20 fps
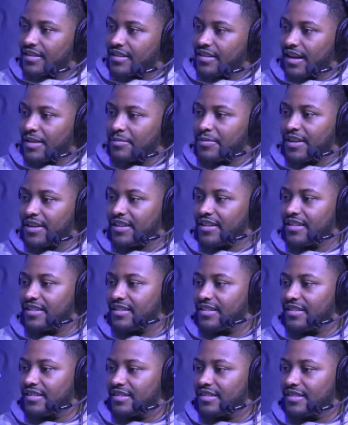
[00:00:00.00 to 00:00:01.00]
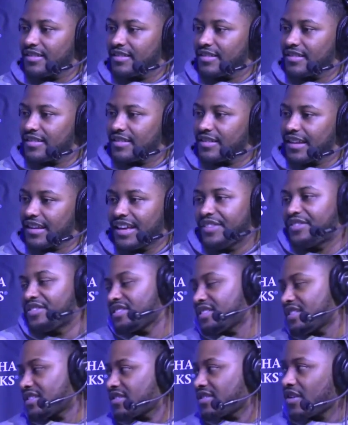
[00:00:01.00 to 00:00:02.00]
I mean, even
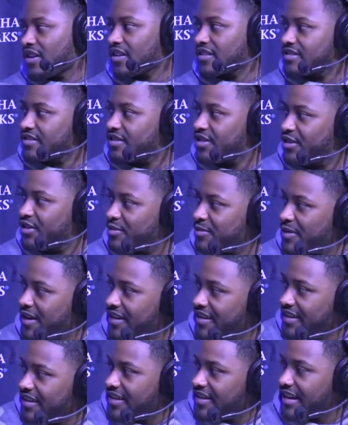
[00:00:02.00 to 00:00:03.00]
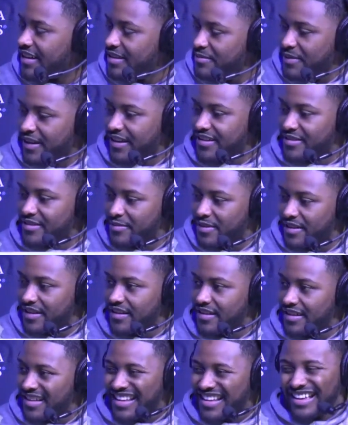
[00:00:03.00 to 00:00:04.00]
just talking to you about it kind of makes
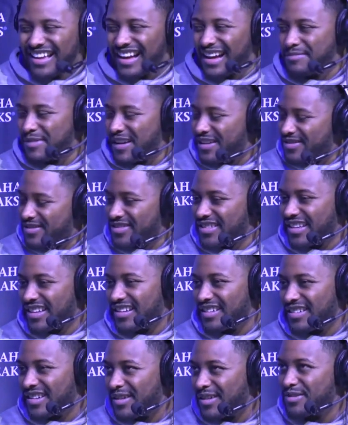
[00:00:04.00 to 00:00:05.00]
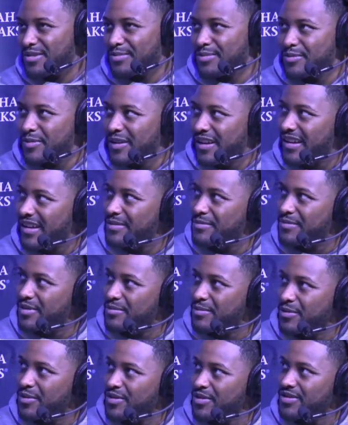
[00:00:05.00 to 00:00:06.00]
me, I'm not going to say uncomfortable, man, but
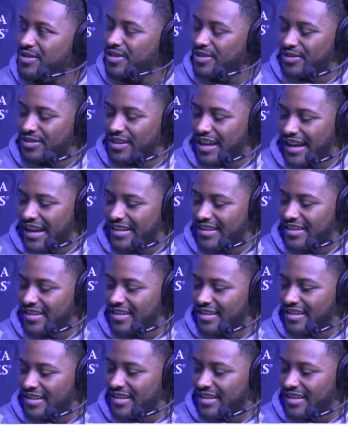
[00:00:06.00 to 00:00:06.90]
more so like,